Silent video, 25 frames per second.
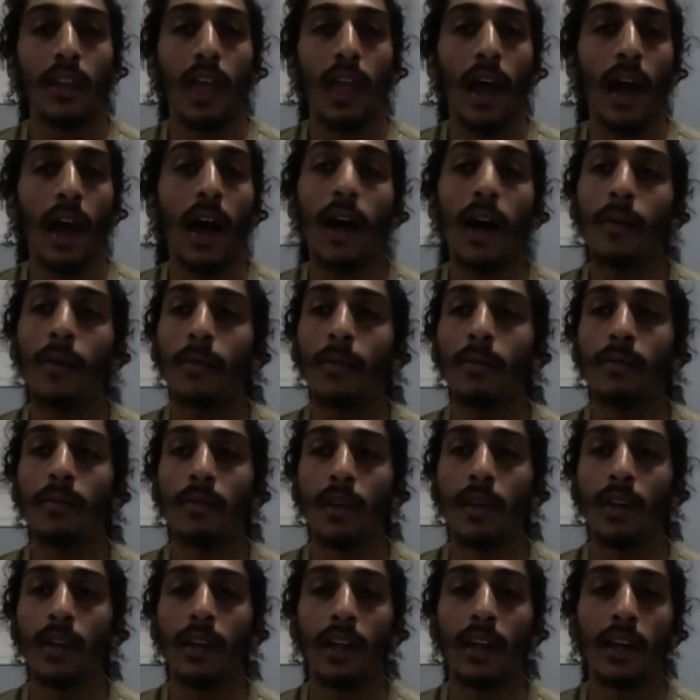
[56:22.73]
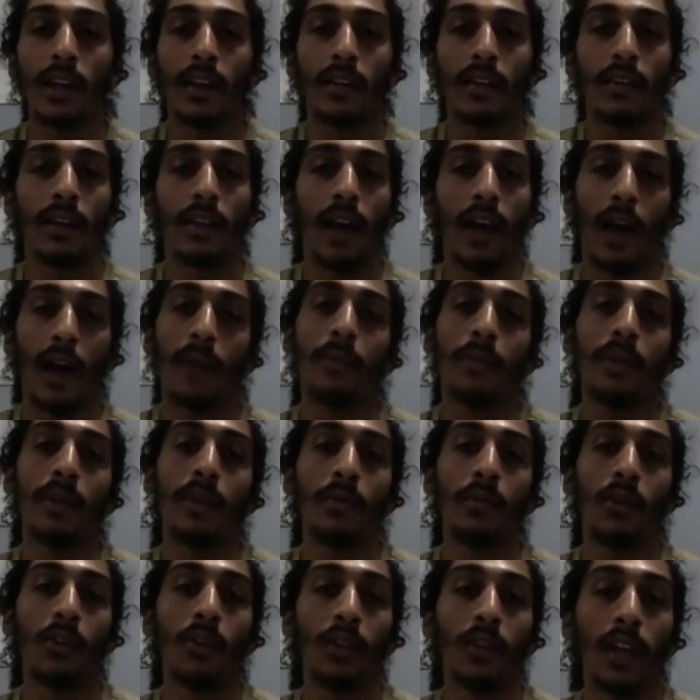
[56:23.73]
I'm gonna get I'd be
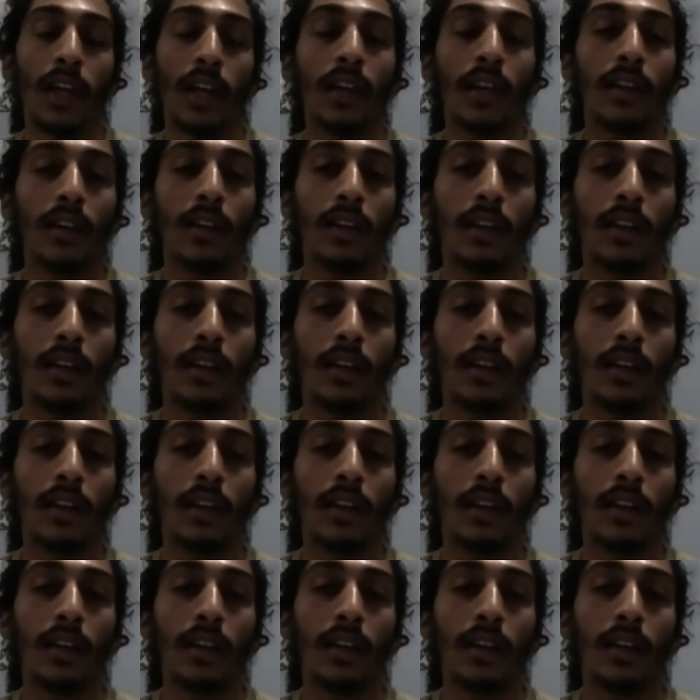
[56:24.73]
more likely